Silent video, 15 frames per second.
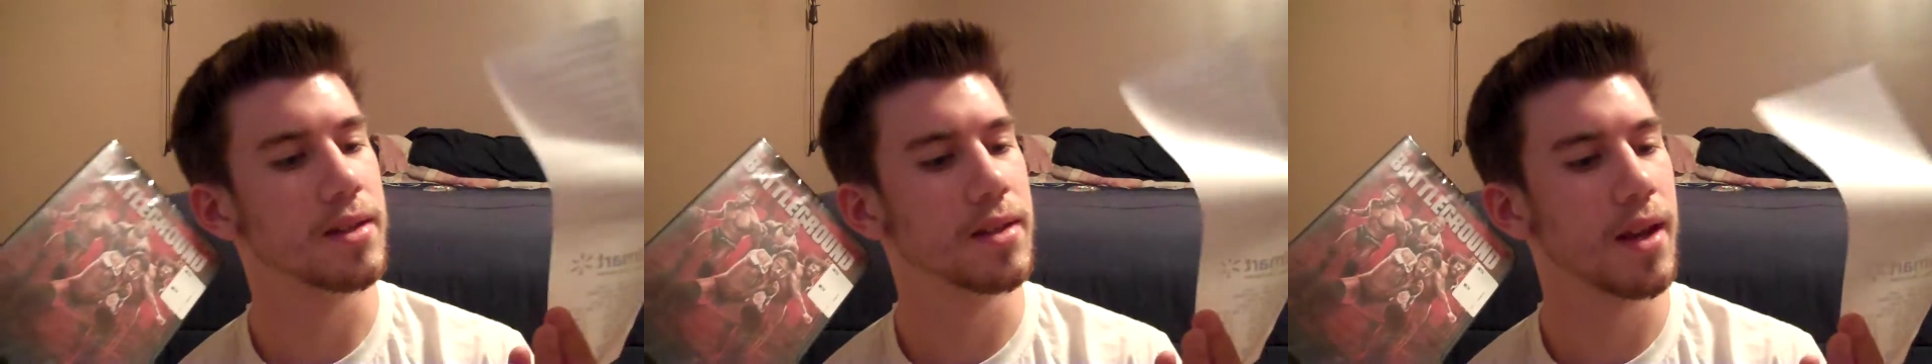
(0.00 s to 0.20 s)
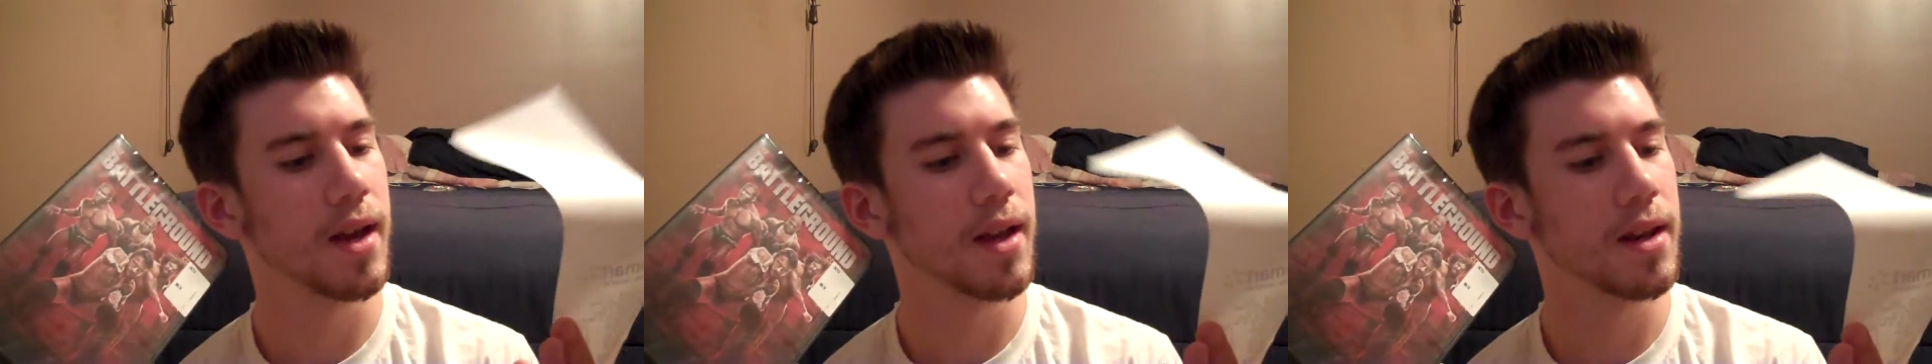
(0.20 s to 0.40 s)

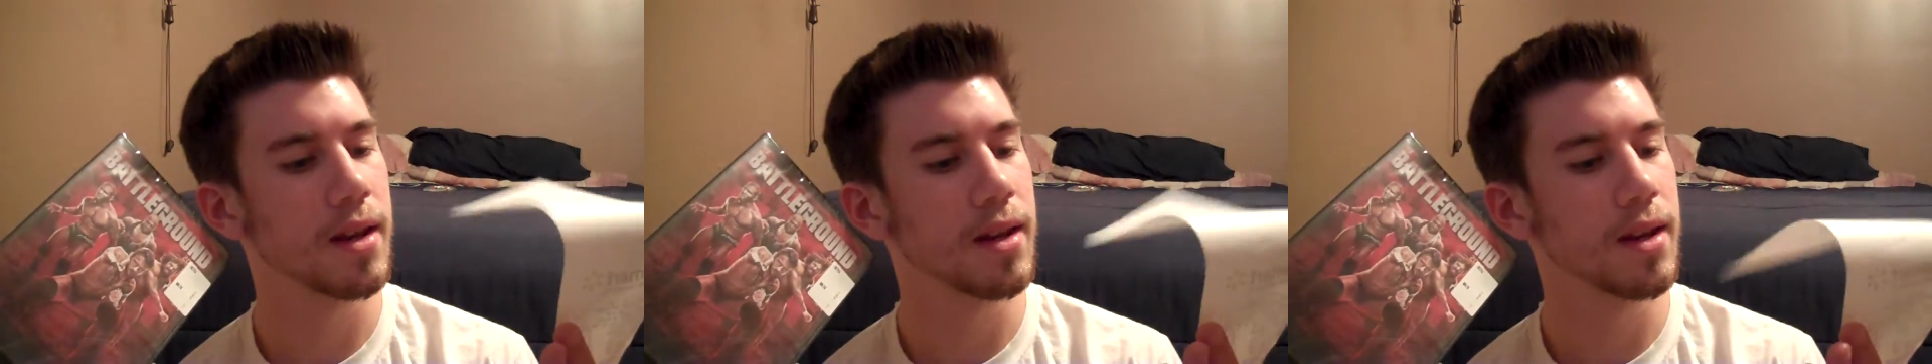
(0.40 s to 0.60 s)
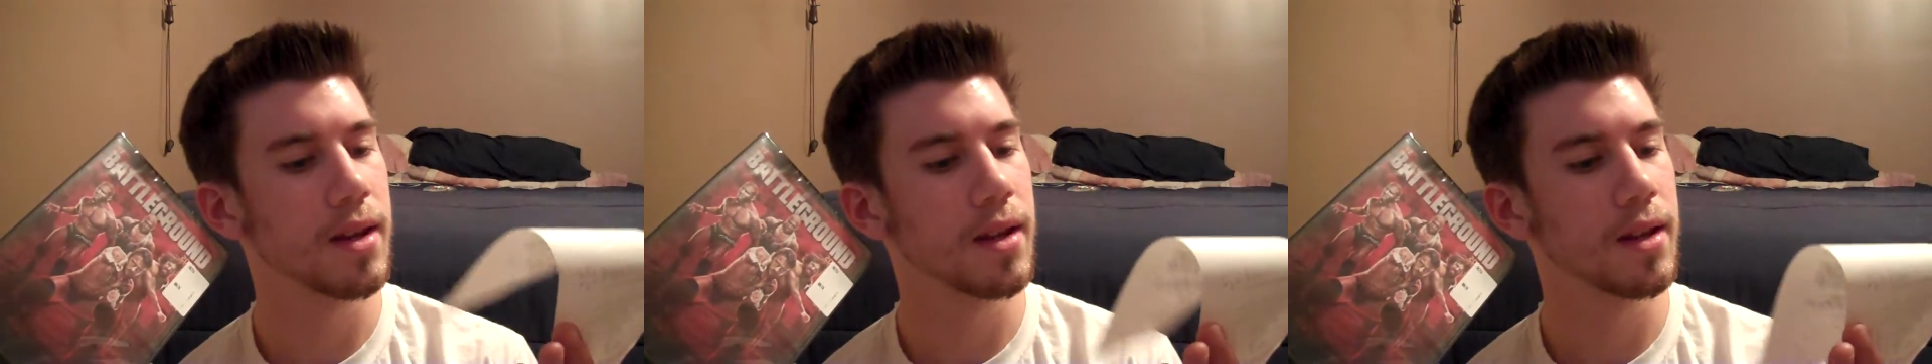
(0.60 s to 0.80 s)
ten
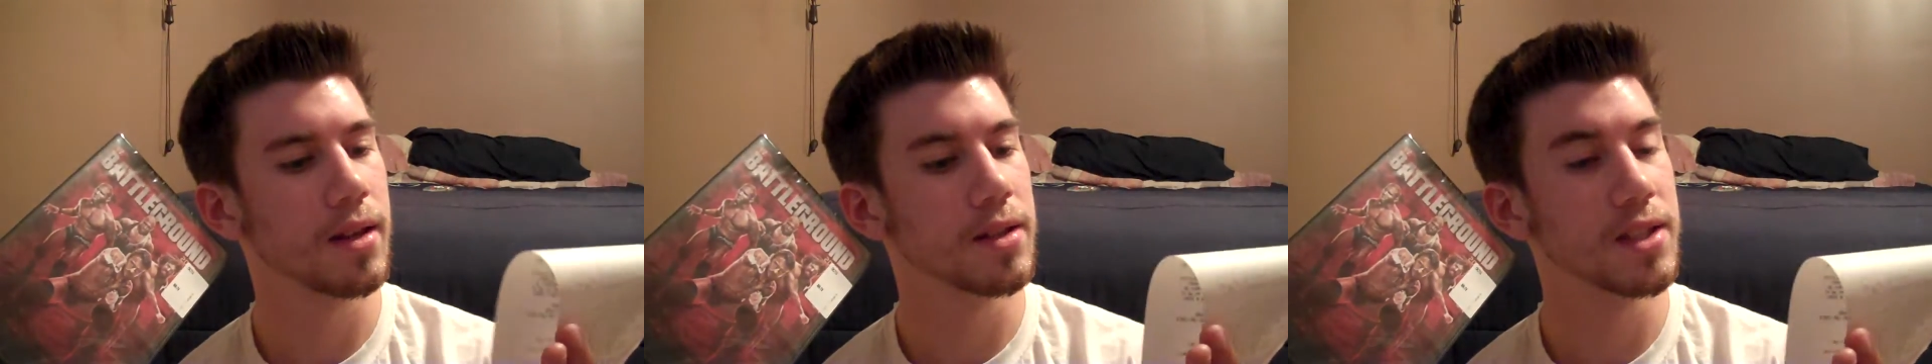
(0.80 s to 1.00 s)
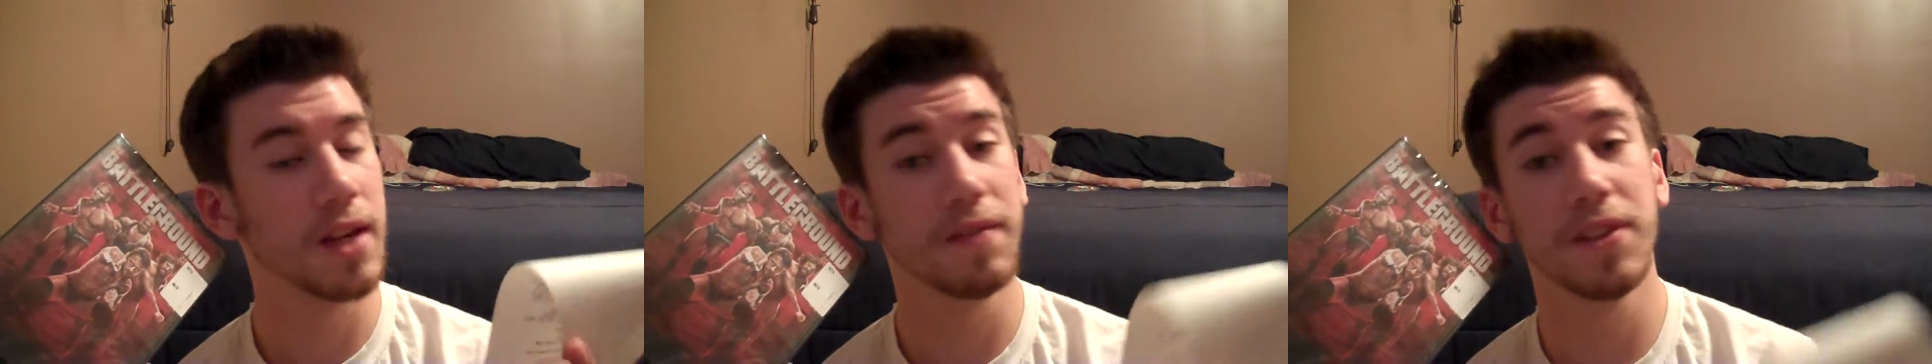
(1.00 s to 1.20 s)

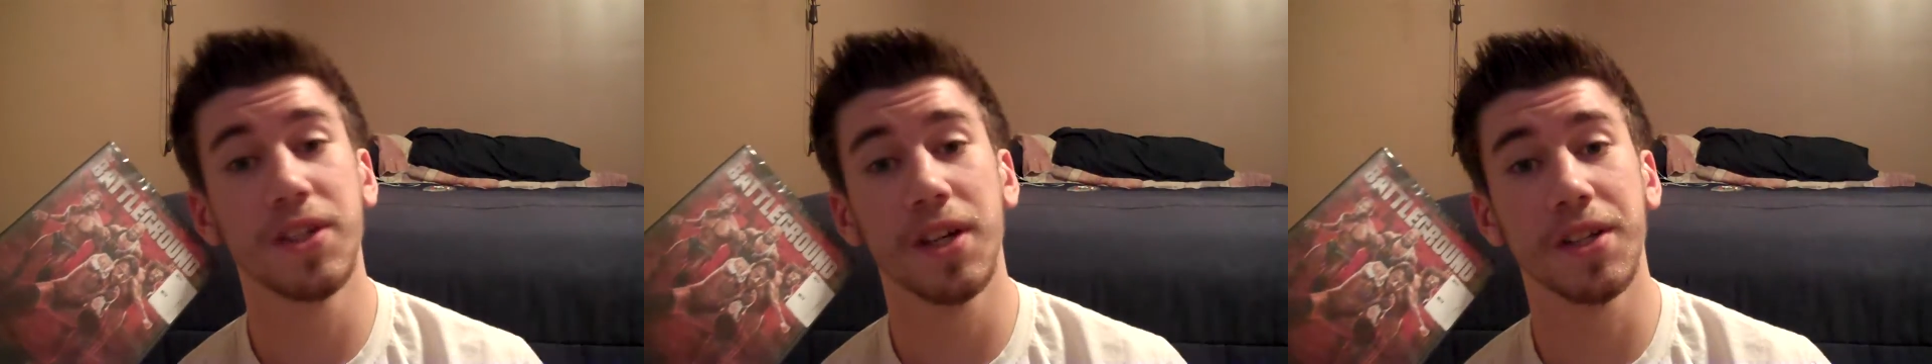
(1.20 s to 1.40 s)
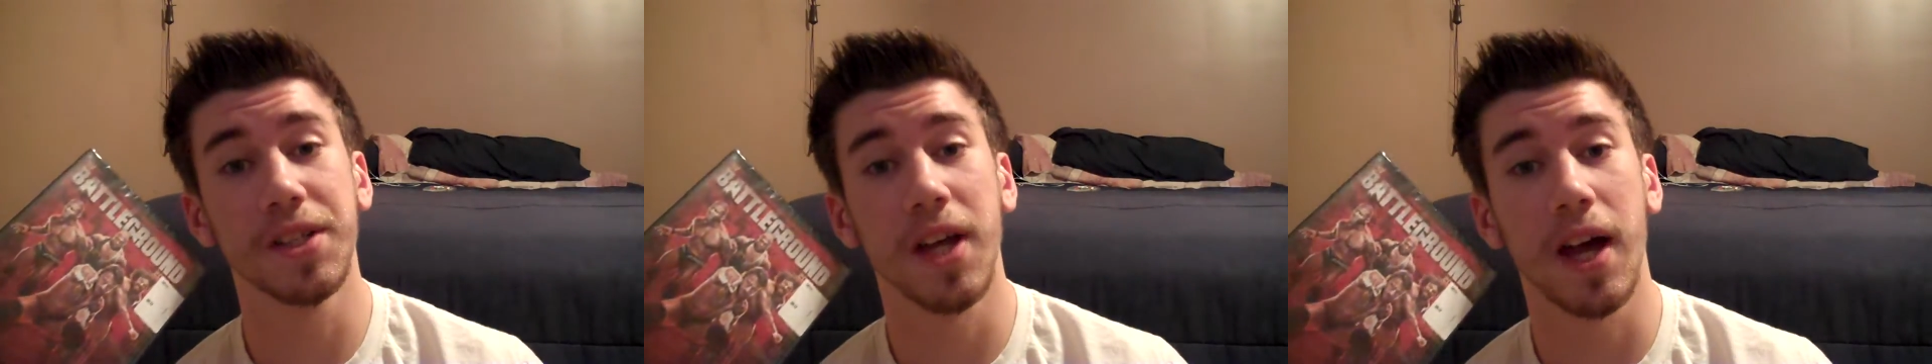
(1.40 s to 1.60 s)
seventy-six.